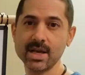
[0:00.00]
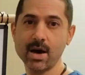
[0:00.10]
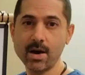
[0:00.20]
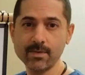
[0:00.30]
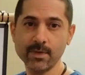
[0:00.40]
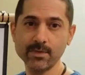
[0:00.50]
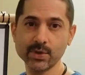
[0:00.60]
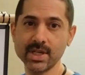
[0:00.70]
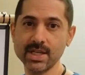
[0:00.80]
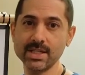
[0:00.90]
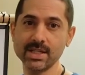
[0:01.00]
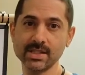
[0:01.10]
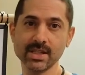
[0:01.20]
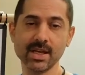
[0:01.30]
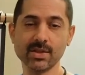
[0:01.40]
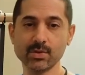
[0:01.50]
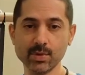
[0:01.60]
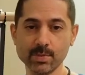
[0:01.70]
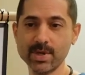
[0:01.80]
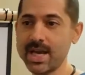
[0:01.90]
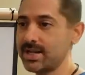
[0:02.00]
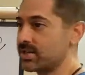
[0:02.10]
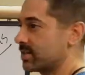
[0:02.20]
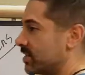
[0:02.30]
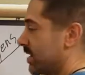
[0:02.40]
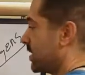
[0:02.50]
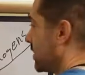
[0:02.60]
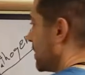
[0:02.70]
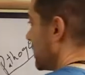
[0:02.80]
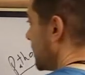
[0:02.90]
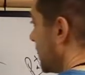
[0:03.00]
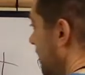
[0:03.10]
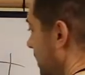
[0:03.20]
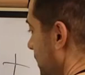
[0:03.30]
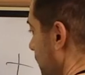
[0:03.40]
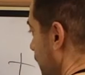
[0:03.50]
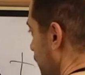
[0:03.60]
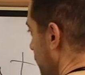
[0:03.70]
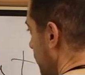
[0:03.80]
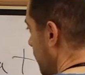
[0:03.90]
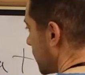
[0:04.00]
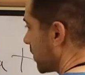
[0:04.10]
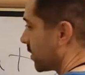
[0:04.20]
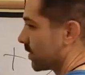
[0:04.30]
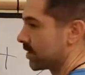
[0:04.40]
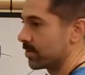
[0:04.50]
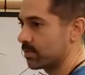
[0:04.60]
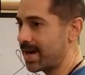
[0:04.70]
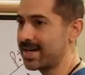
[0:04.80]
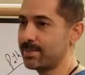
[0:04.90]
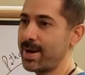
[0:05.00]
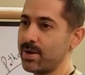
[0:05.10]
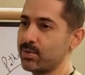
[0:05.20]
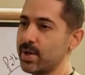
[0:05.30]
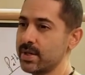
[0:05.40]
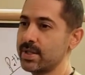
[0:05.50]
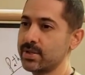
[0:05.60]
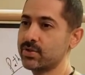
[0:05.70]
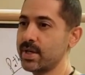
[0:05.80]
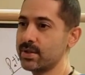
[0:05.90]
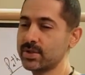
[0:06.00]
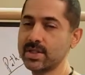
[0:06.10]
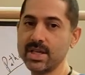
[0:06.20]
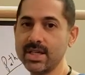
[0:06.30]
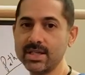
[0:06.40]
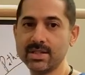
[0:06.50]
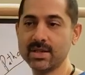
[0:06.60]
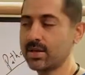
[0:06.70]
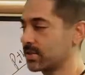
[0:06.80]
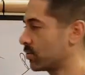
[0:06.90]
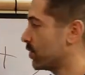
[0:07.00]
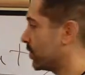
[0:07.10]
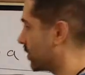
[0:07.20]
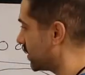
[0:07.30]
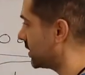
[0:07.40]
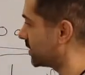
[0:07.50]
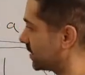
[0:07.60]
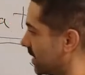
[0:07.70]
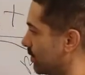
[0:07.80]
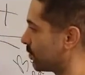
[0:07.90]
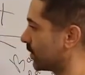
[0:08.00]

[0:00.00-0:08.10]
off of your kidneys. The rib cage is seated right about where the adrenals and kidneys are. So when you're in these deep